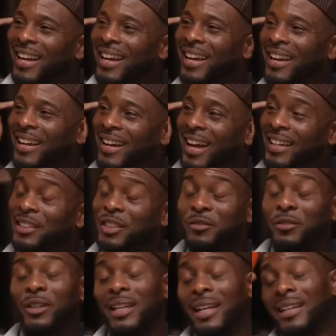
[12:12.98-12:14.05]
And I just
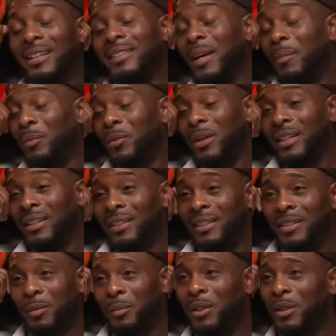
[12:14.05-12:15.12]
felt like at that point it
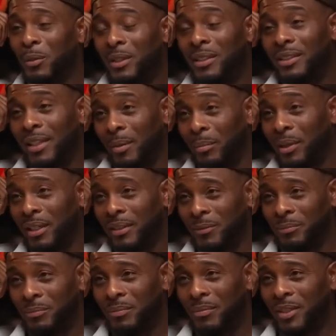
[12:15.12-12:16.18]
needs to be a reset
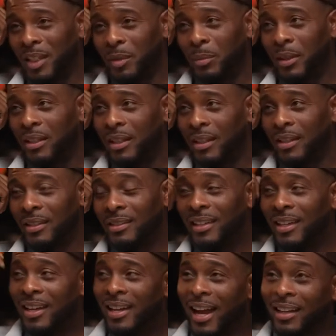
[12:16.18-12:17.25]
button. Just because
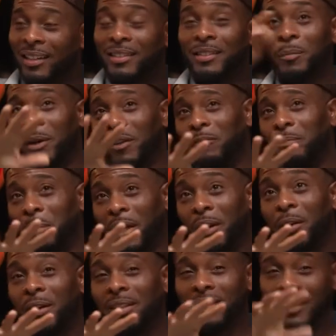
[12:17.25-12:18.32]
I looked at my
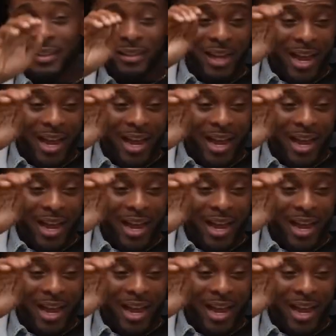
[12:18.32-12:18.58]
parents and